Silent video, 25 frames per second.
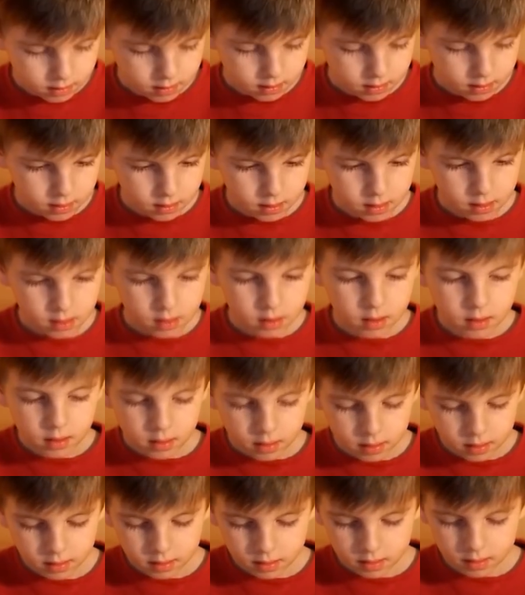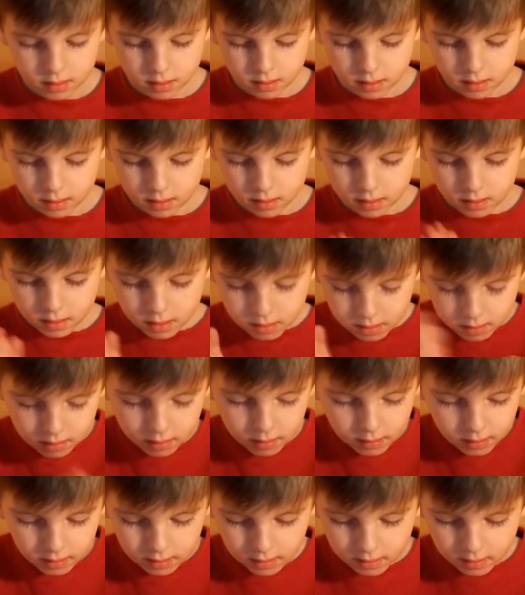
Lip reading: (silence)